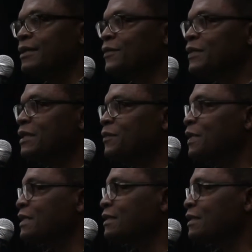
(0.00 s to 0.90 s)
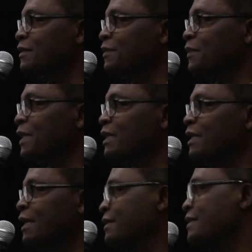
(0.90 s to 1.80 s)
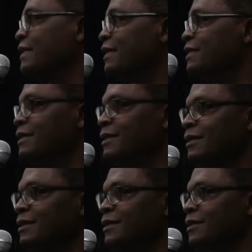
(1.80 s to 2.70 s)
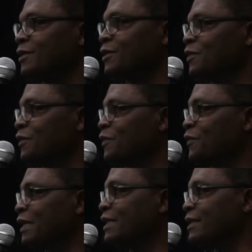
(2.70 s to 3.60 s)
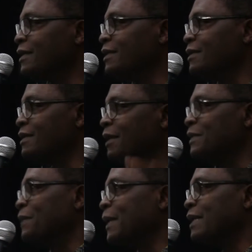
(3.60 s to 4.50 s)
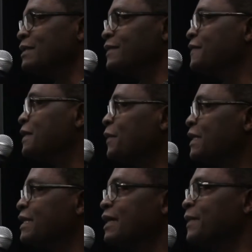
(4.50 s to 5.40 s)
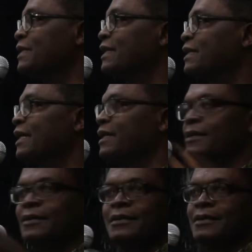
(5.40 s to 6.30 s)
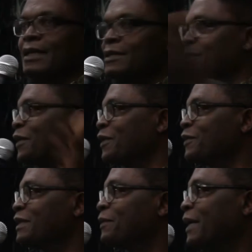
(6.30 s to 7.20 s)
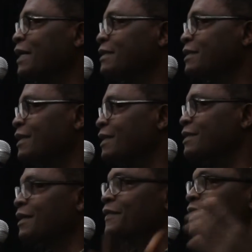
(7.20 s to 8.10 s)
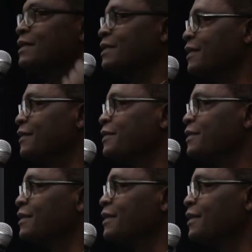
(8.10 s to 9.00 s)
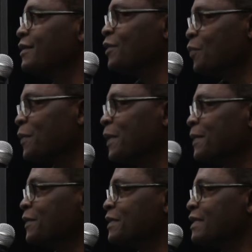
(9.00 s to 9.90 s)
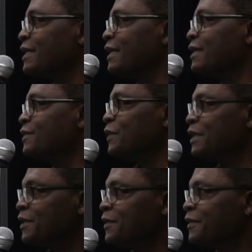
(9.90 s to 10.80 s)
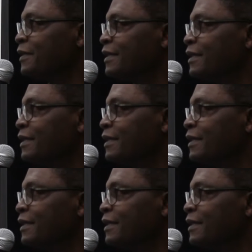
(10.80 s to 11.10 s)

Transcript: you wouldn't be hesitate to really dump the parties. If somebody came and said, hey, let's do away with the parties and let's govern ourselves, you probably would say yes. Would you?